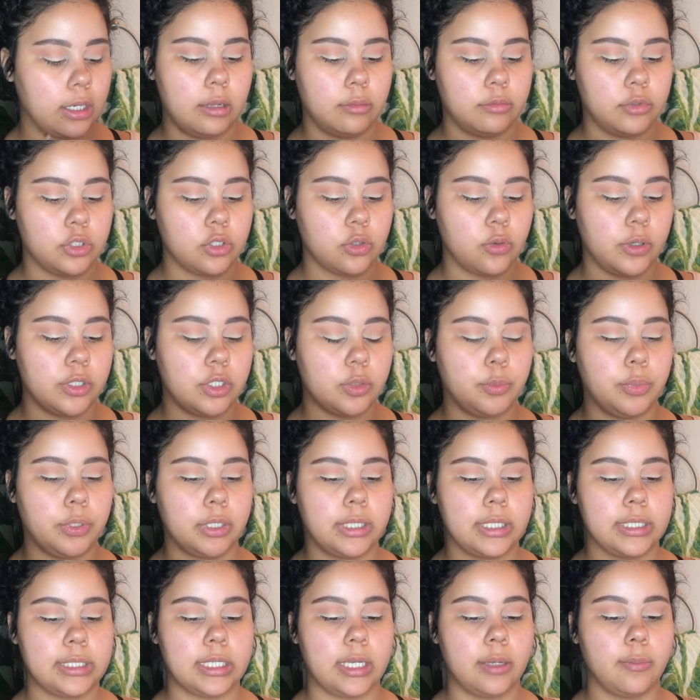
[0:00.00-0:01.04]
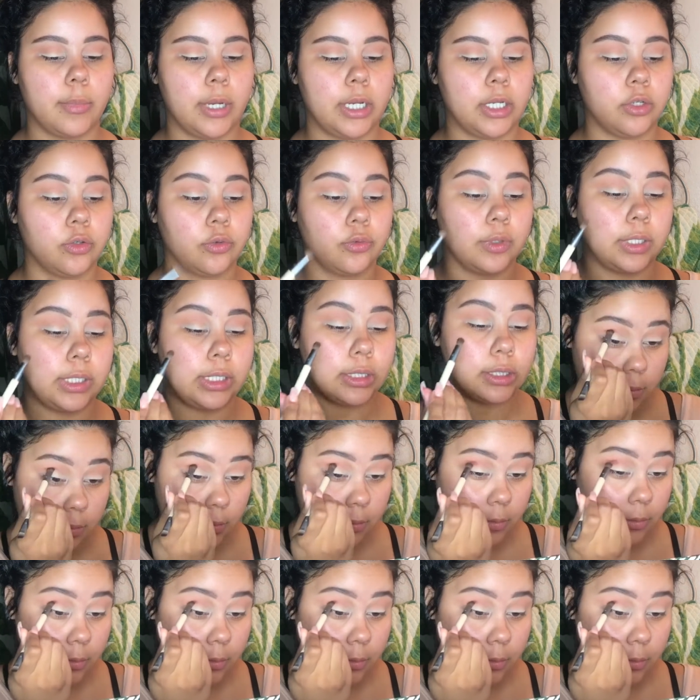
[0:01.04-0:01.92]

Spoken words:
And I'm just going to put this in my crease.